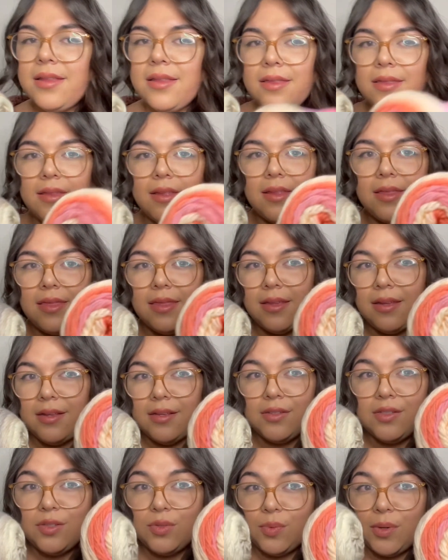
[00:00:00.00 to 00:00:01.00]
than the
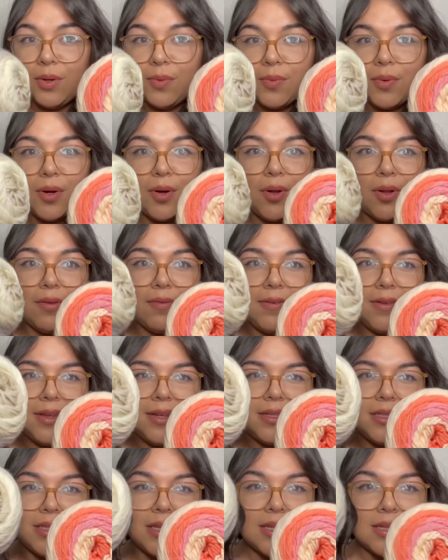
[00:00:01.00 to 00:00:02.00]
sweet roll, if you can
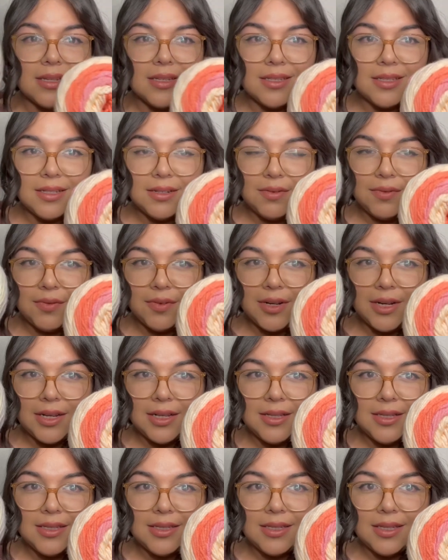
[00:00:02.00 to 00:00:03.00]
see the
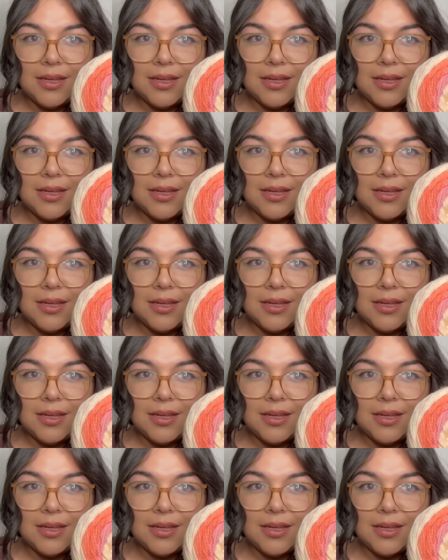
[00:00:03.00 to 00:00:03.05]
difference.